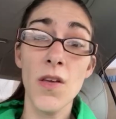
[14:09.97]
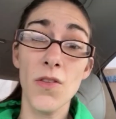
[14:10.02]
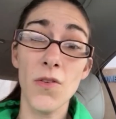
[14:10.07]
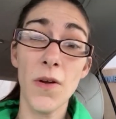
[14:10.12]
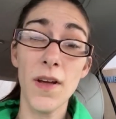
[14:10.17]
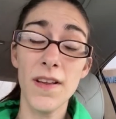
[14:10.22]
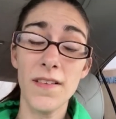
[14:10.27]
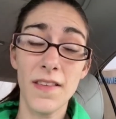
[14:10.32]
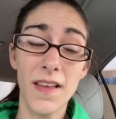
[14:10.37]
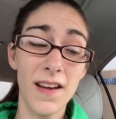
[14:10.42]

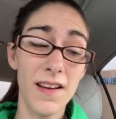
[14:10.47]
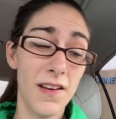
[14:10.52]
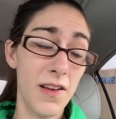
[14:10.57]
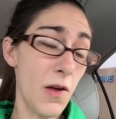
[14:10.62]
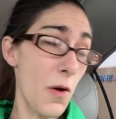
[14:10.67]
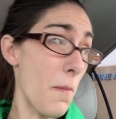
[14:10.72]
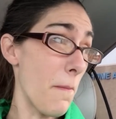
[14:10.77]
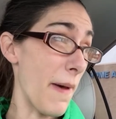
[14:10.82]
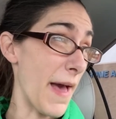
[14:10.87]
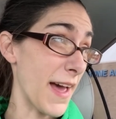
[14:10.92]
So I decided to
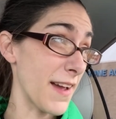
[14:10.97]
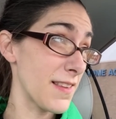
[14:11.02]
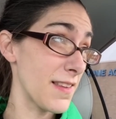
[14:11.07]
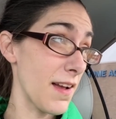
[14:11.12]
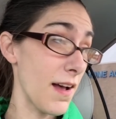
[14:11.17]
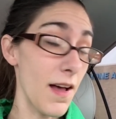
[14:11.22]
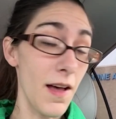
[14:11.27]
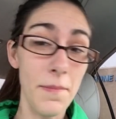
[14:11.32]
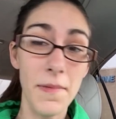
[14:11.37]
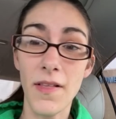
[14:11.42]
go back
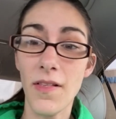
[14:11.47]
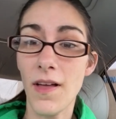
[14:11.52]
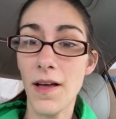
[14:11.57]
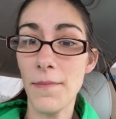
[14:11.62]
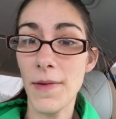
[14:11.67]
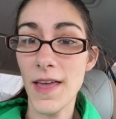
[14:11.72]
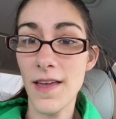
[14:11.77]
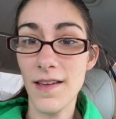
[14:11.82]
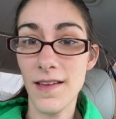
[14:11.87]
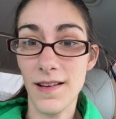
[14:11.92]
to Hobby
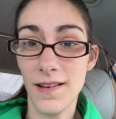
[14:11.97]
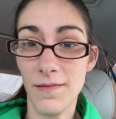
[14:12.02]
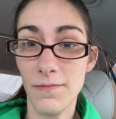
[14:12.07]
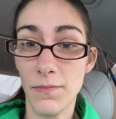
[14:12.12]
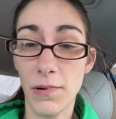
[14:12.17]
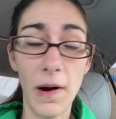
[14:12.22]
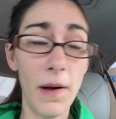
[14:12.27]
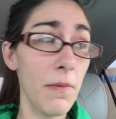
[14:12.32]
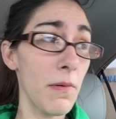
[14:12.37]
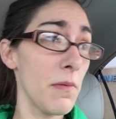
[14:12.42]
Lobby.
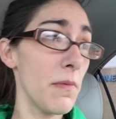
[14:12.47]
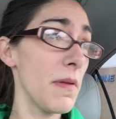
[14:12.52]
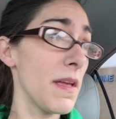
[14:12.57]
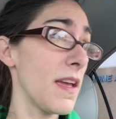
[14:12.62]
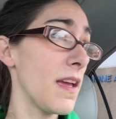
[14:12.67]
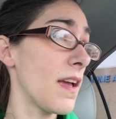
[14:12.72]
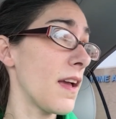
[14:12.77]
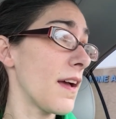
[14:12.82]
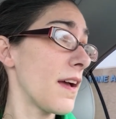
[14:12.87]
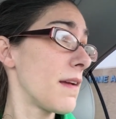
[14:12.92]

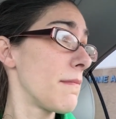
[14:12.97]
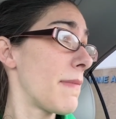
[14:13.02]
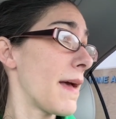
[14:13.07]
Probably a